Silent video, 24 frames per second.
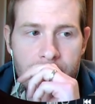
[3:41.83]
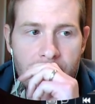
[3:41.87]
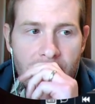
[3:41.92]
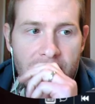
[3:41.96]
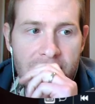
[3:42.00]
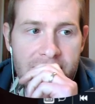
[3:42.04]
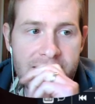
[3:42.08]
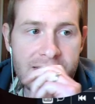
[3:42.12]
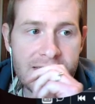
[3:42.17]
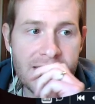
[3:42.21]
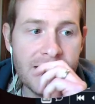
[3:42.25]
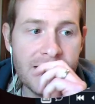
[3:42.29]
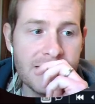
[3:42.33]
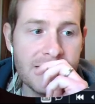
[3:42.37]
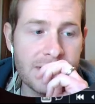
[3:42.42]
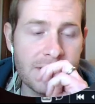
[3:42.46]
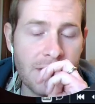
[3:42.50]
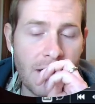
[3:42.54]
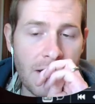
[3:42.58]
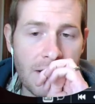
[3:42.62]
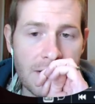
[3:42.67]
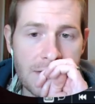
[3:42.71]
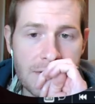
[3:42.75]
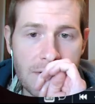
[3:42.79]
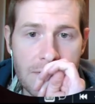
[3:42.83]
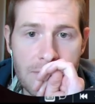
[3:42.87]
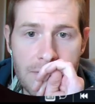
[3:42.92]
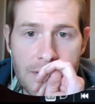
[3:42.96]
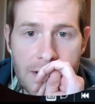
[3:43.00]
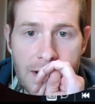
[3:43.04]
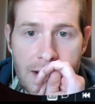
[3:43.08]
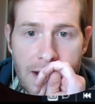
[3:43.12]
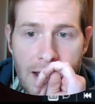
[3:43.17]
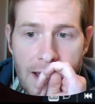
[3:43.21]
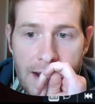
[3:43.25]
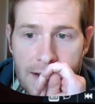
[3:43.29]
6 is also
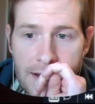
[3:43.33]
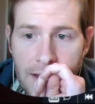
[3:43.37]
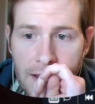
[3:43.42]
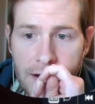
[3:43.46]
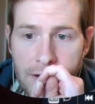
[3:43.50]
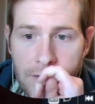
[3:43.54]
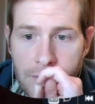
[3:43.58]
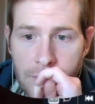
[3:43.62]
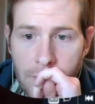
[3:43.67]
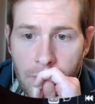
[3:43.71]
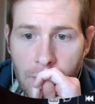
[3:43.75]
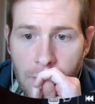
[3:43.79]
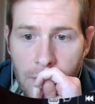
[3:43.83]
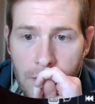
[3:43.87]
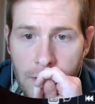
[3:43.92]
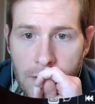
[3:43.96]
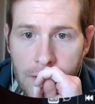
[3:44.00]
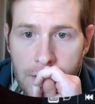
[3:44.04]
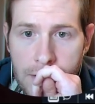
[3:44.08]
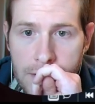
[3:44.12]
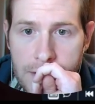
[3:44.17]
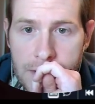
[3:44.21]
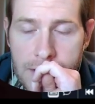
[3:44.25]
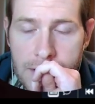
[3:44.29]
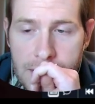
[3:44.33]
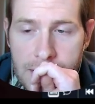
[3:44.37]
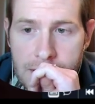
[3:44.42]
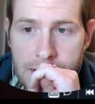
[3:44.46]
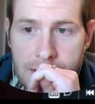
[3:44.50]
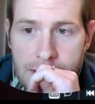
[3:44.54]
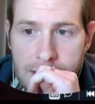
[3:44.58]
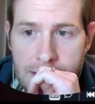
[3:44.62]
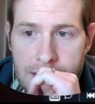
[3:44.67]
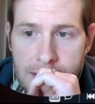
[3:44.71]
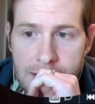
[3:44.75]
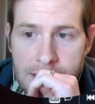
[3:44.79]
not a lot of thwart.
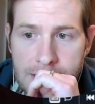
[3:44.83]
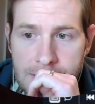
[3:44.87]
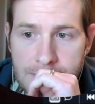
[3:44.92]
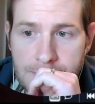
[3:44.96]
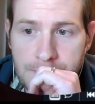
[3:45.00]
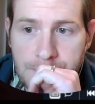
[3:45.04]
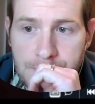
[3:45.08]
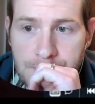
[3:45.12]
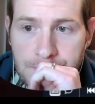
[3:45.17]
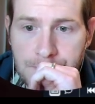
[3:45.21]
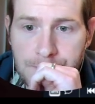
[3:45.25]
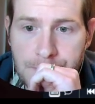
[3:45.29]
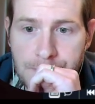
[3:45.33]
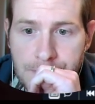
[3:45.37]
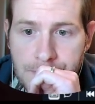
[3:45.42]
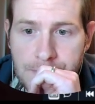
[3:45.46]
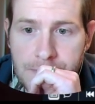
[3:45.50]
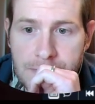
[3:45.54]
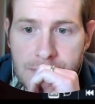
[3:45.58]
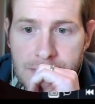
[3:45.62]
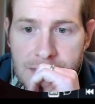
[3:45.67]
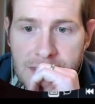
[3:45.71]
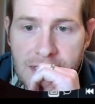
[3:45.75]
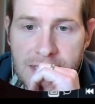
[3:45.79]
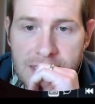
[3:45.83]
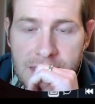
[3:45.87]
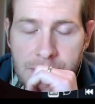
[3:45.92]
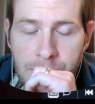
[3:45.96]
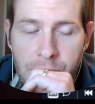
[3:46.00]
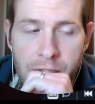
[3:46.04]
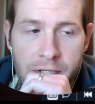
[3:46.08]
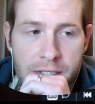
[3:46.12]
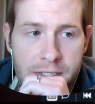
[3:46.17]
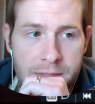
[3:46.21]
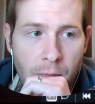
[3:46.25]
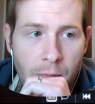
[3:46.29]
It's a
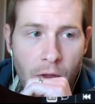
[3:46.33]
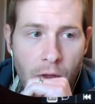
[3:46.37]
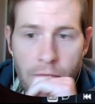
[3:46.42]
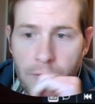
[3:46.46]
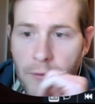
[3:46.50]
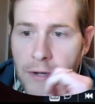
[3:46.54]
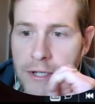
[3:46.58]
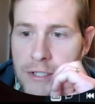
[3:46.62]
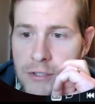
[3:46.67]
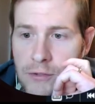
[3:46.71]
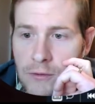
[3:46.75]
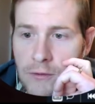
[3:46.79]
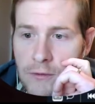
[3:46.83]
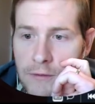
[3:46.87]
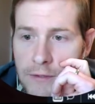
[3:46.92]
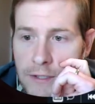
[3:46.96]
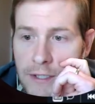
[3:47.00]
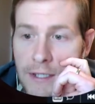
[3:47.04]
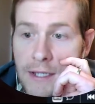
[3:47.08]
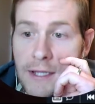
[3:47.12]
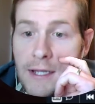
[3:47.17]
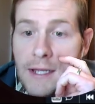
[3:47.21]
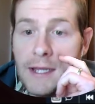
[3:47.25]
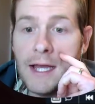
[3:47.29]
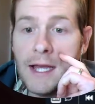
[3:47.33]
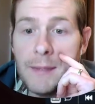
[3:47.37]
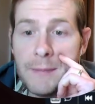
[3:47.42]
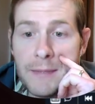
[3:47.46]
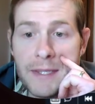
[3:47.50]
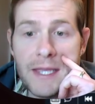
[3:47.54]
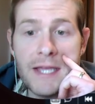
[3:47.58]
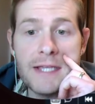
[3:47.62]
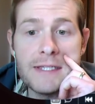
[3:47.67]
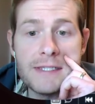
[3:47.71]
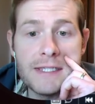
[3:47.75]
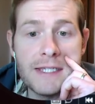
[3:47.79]
pretty small threshold. I'm
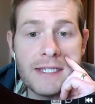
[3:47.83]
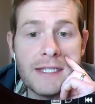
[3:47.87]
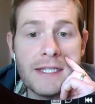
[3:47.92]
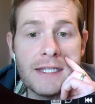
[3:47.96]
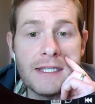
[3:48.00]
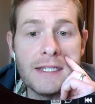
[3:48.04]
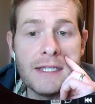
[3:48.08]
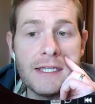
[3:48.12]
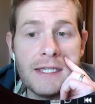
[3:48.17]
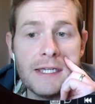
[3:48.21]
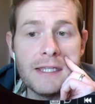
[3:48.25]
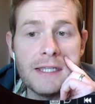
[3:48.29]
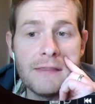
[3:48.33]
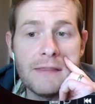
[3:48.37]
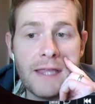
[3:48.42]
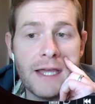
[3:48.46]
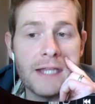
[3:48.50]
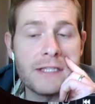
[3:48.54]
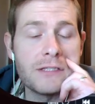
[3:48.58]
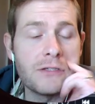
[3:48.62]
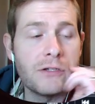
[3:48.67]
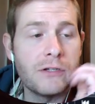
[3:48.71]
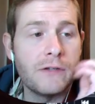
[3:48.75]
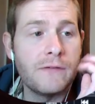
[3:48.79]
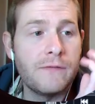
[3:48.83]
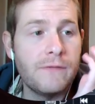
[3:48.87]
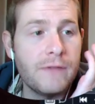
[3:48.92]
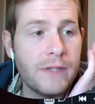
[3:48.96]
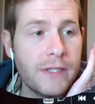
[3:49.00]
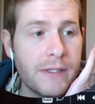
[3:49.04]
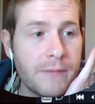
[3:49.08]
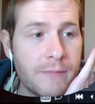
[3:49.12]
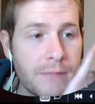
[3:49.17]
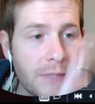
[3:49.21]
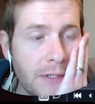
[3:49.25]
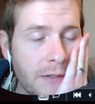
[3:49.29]
guessing that's going to
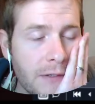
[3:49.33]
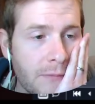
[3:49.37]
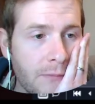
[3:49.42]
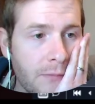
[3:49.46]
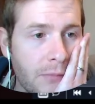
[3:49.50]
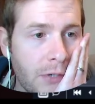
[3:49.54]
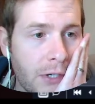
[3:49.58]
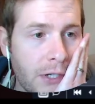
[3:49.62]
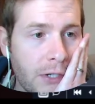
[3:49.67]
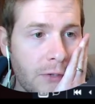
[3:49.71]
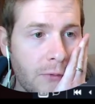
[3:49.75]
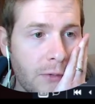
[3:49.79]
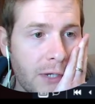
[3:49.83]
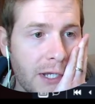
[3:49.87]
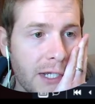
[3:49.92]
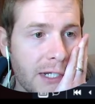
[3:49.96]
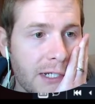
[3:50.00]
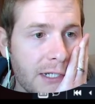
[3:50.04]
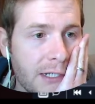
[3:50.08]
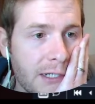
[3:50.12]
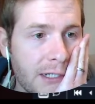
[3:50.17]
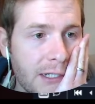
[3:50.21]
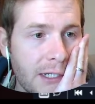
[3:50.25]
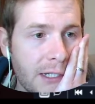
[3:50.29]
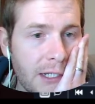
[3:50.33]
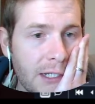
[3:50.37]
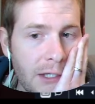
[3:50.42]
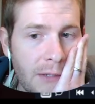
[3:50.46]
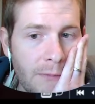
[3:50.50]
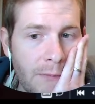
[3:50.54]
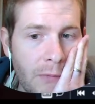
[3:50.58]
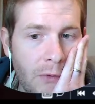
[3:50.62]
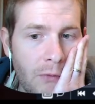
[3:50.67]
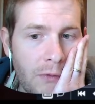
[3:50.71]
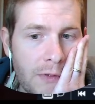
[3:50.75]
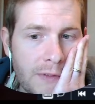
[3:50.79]
flip pretty quick.
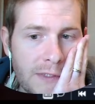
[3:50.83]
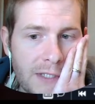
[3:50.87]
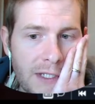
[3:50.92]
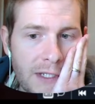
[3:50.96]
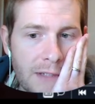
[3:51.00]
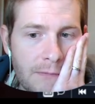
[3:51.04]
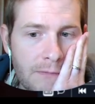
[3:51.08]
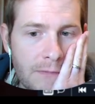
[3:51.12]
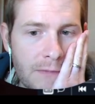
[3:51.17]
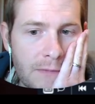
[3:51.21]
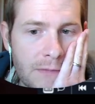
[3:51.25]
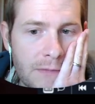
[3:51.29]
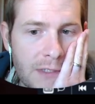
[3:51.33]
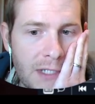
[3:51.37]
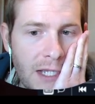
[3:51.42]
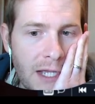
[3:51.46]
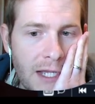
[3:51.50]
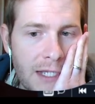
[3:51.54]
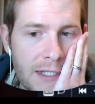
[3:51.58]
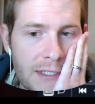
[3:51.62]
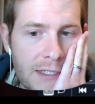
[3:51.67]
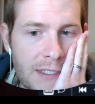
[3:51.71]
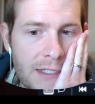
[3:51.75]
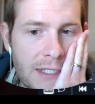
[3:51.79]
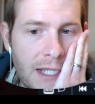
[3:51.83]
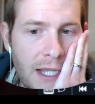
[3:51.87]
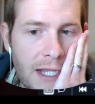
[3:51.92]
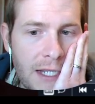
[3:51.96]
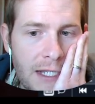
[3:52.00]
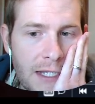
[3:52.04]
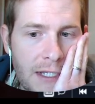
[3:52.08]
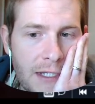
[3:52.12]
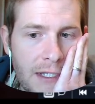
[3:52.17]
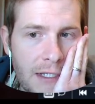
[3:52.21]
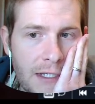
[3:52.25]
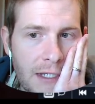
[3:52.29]
But we'll see. It's got
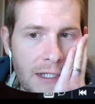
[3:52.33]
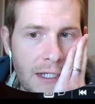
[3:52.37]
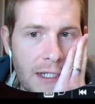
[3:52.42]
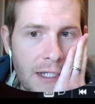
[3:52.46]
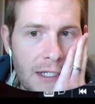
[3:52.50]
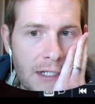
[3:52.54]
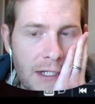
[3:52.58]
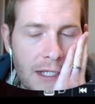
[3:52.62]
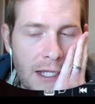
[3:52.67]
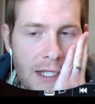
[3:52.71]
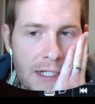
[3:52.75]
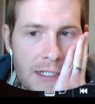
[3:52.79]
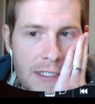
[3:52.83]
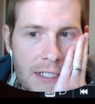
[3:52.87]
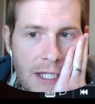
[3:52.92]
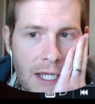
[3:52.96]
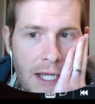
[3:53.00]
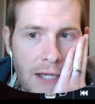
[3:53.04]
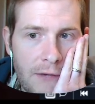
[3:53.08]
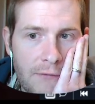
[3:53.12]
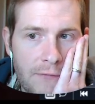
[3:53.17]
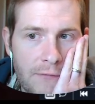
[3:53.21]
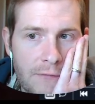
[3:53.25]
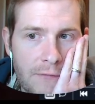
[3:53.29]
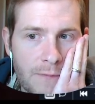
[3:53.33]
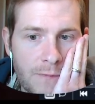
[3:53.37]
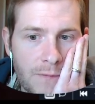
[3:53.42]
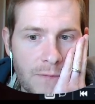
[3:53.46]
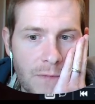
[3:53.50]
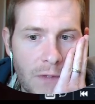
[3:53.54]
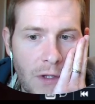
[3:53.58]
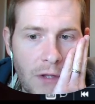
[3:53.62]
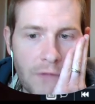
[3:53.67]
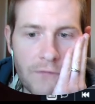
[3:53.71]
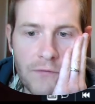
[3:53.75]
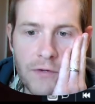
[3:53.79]
steady and got tough.
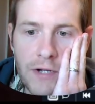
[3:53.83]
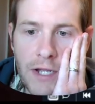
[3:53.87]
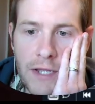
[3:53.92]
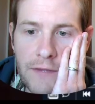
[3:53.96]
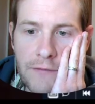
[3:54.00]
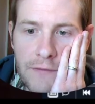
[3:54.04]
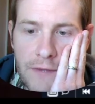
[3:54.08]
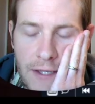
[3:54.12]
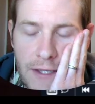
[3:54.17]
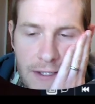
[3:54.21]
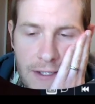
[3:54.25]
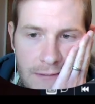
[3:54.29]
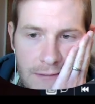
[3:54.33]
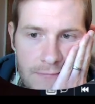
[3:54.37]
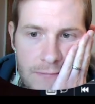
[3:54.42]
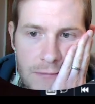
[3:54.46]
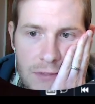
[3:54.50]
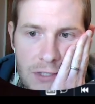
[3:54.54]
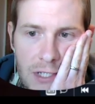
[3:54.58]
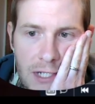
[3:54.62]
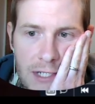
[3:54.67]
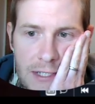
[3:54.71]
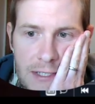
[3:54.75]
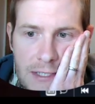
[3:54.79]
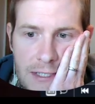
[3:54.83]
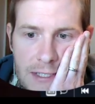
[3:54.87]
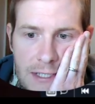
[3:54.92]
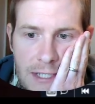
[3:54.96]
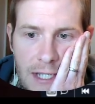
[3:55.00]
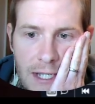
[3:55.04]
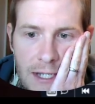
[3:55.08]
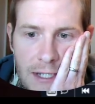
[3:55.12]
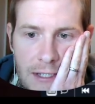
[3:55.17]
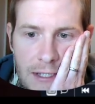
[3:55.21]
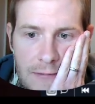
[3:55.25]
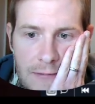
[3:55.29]
I forgot that. She has
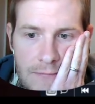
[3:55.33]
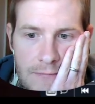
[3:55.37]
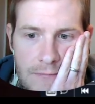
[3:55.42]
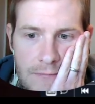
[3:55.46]
steady.